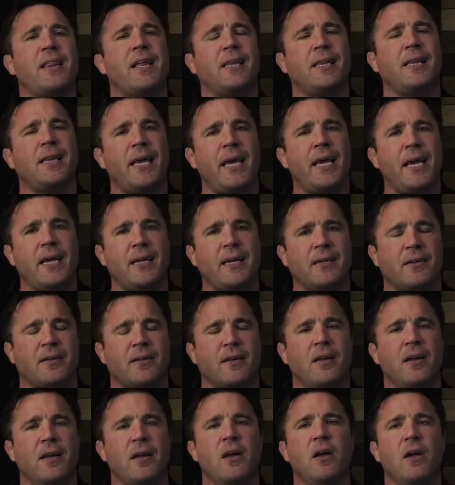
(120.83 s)
the
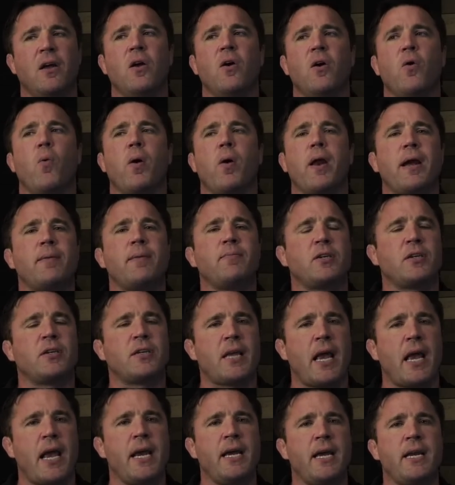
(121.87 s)
least. What I'm
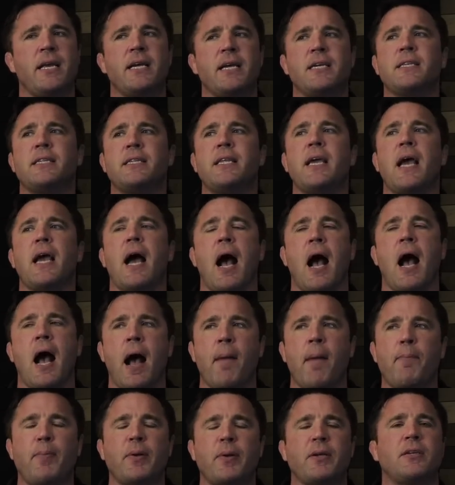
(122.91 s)
saying is the
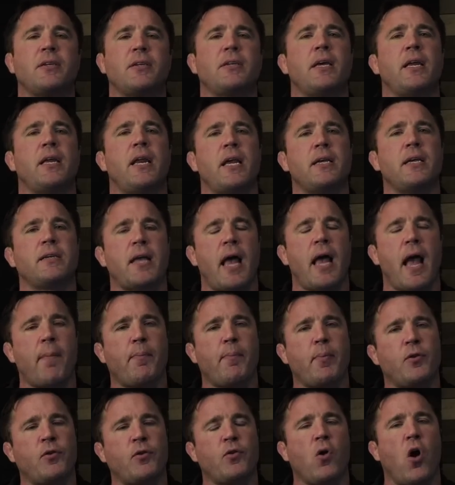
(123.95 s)
opposite has
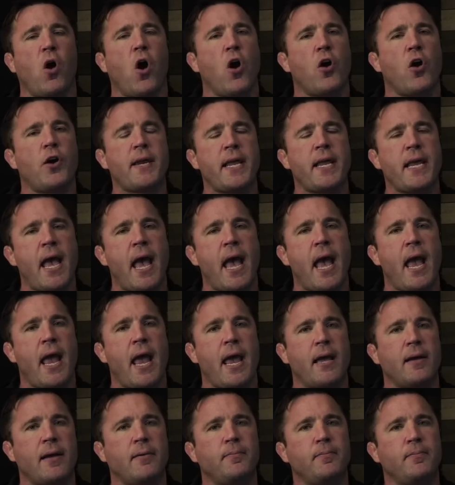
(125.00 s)
happened to R D
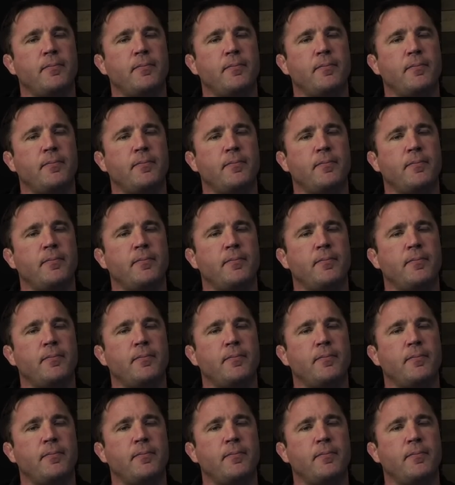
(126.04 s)
A.